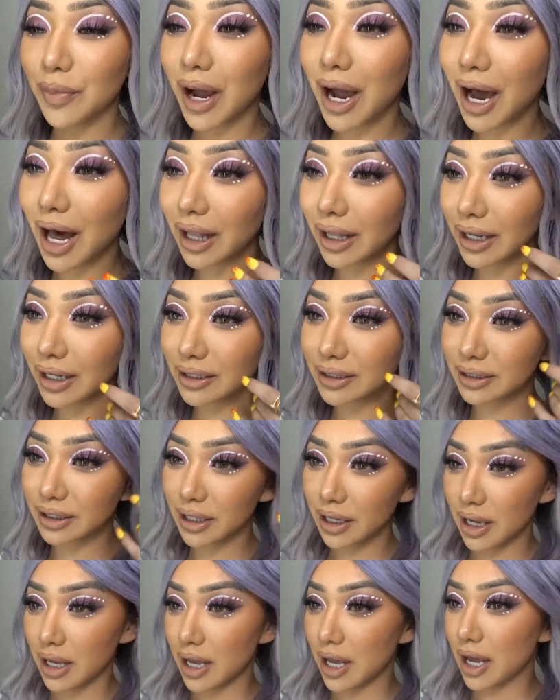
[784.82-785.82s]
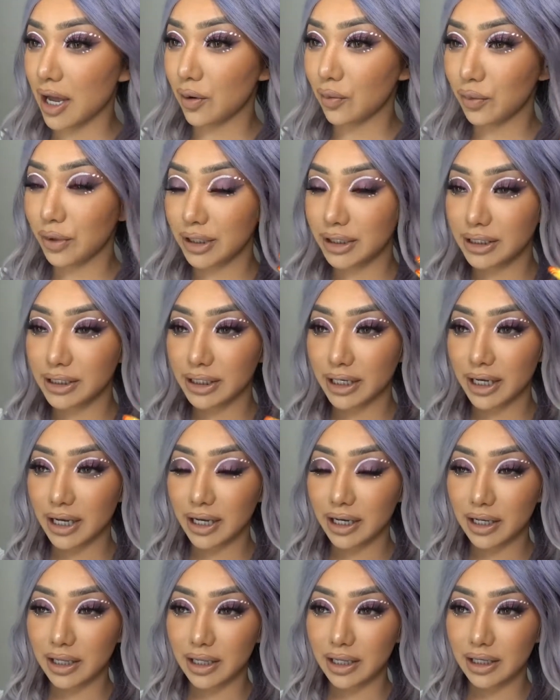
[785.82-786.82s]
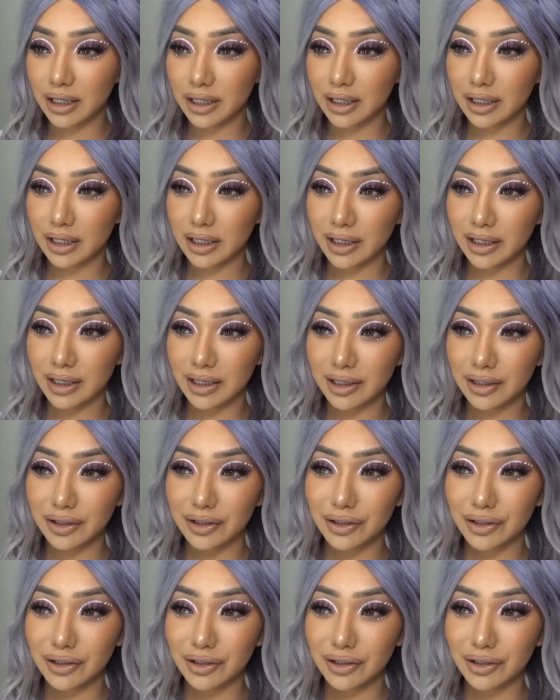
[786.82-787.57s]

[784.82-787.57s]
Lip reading: palette, and we did the